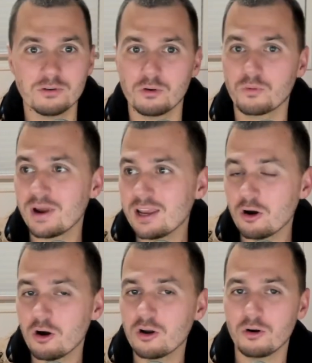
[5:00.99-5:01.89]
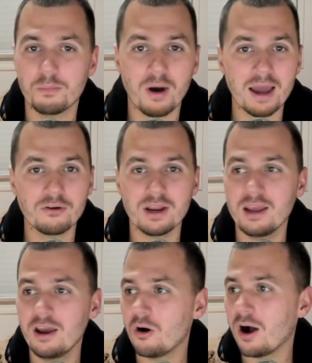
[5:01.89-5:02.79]
or recon, or
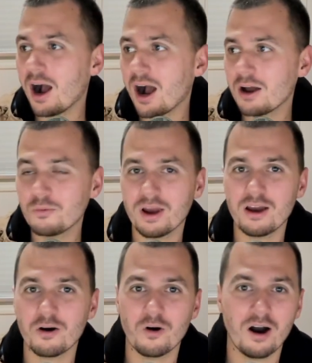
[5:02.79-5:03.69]
binary, or hardware, or